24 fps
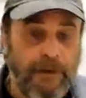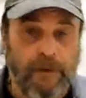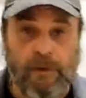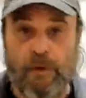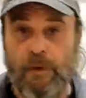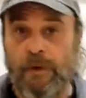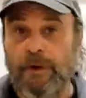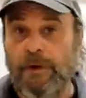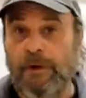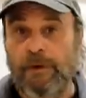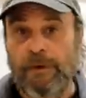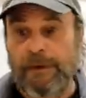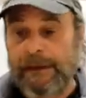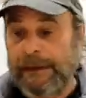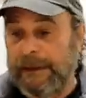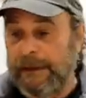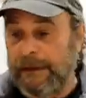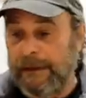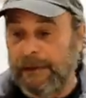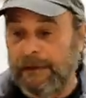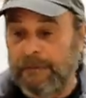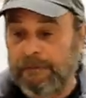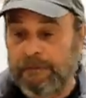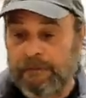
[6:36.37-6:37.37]
or you need
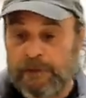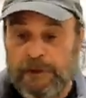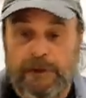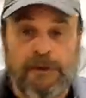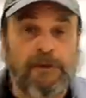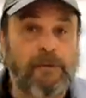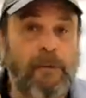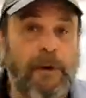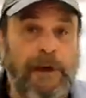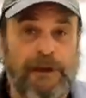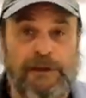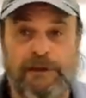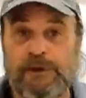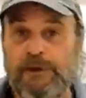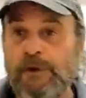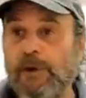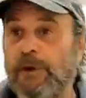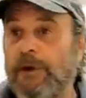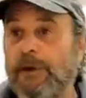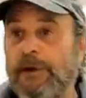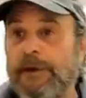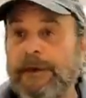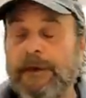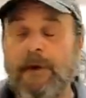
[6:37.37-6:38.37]
a switch, or
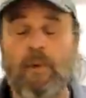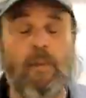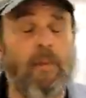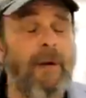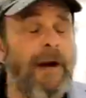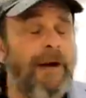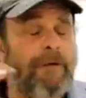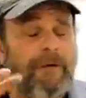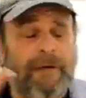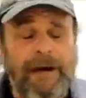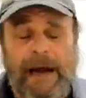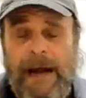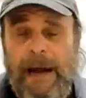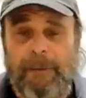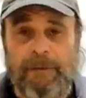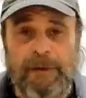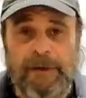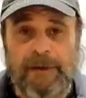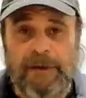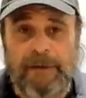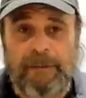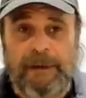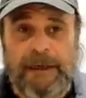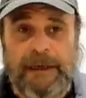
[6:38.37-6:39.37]
you need whatever it
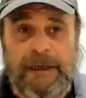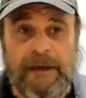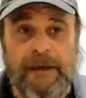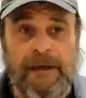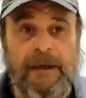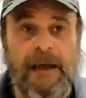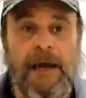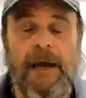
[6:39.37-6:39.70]
happens to be.